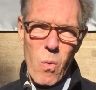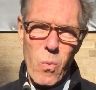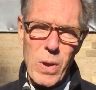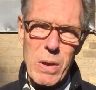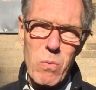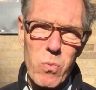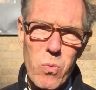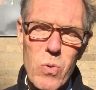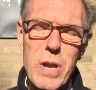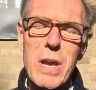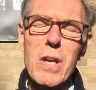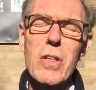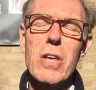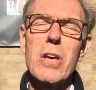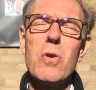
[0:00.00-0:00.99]
We
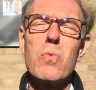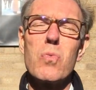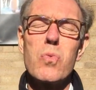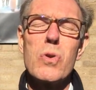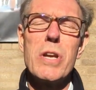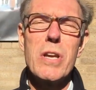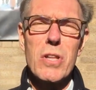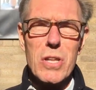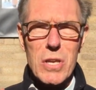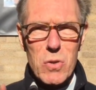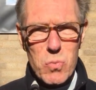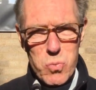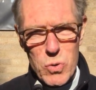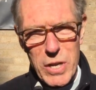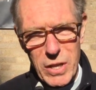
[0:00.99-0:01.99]
really,
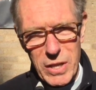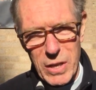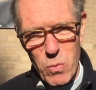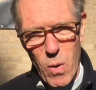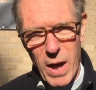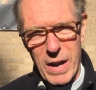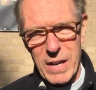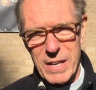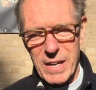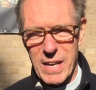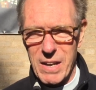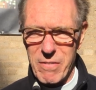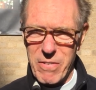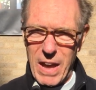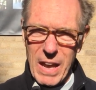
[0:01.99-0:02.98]
really, really wanted to
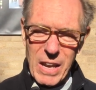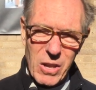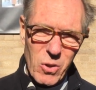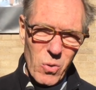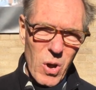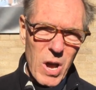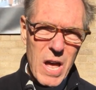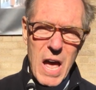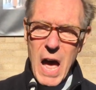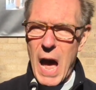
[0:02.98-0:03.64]
convey to you